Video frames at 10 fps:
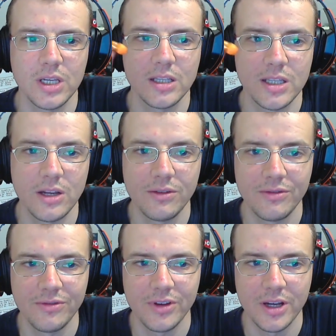instead
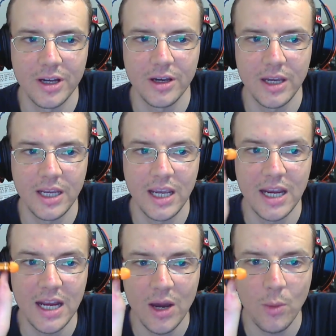of
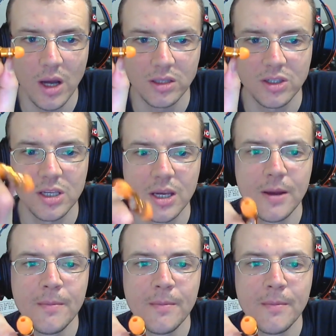in-ear ones.